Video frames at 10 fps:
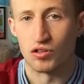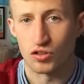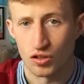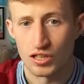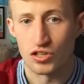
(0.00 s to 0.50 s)
the
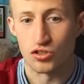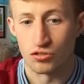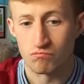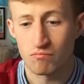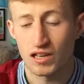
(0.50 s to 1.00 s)

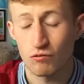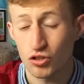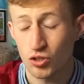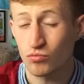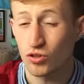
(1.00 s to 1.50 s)
cohesion. And there were
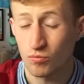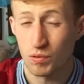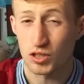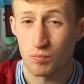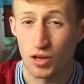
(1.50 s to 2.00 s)
some good
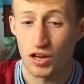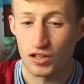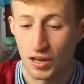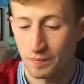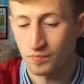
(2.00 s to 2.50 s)
bits of play there.